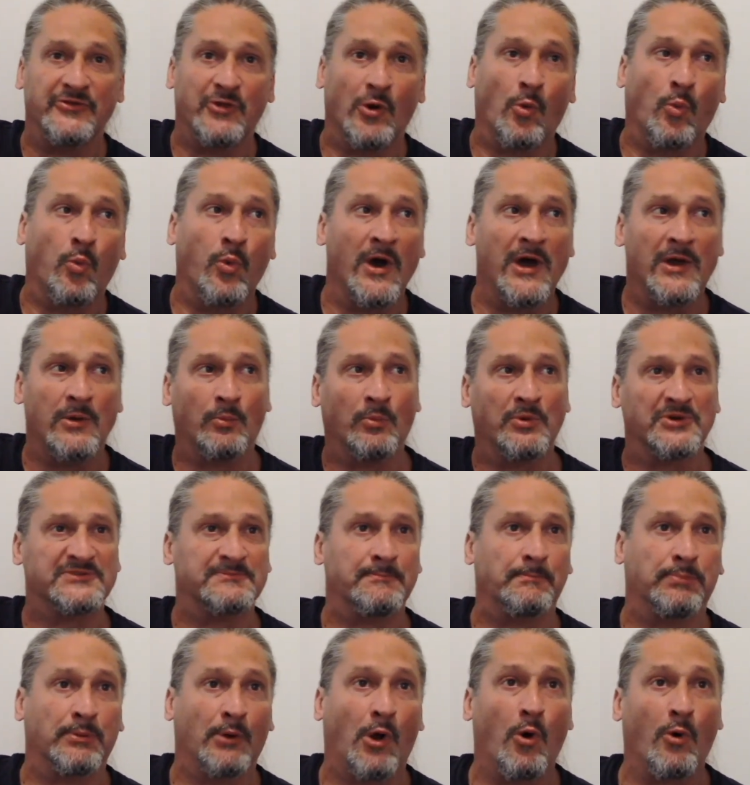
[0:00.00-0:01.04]
the wind
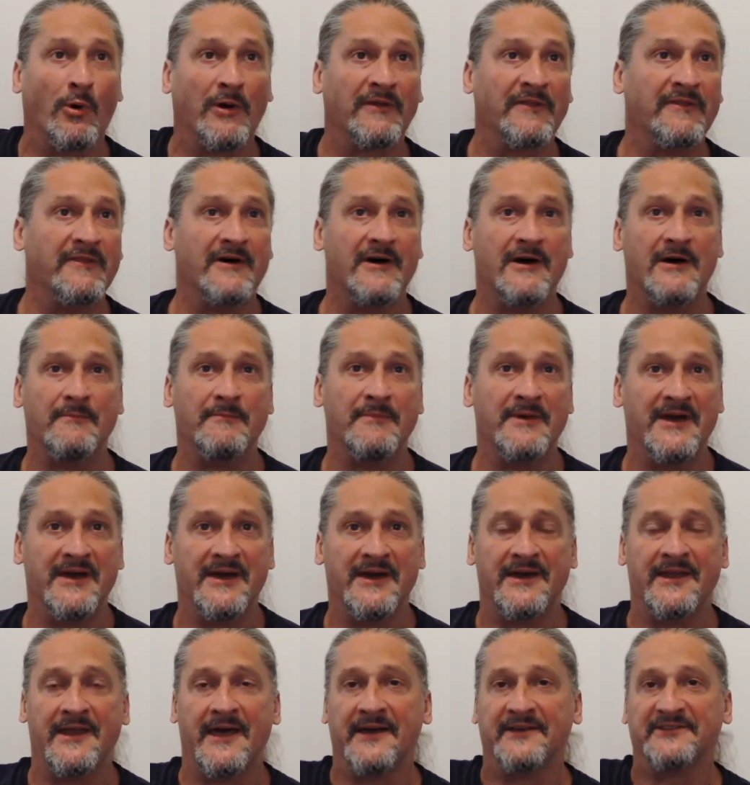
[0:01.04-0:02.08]
was blowing them
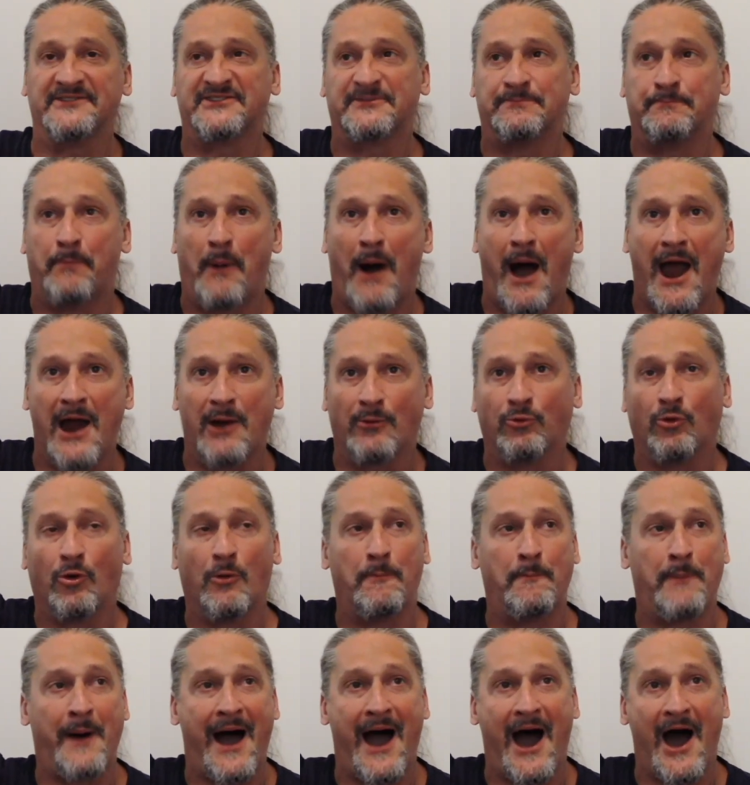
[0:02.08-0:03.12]
in a
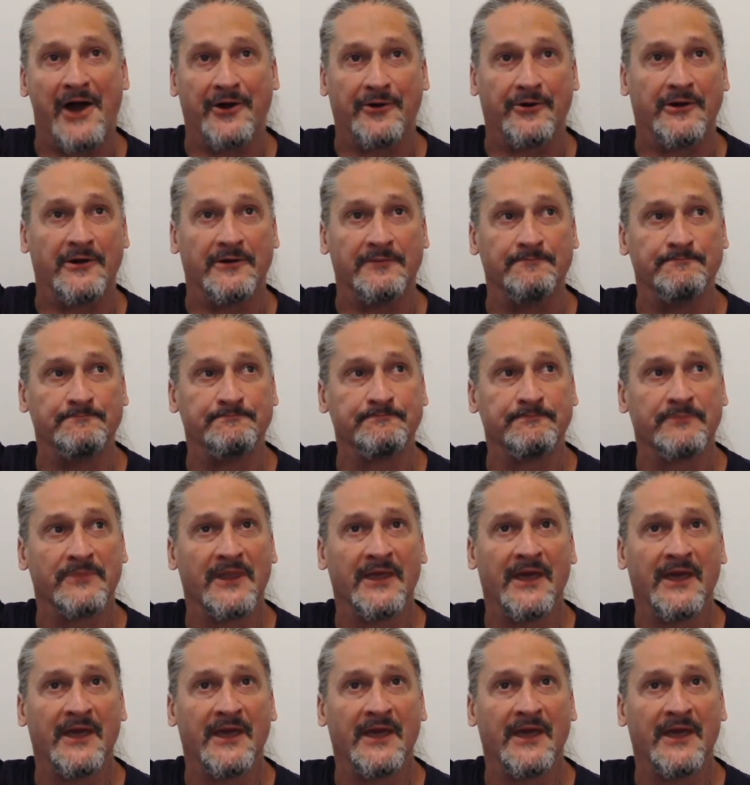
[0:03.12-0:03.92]
spiral pattern.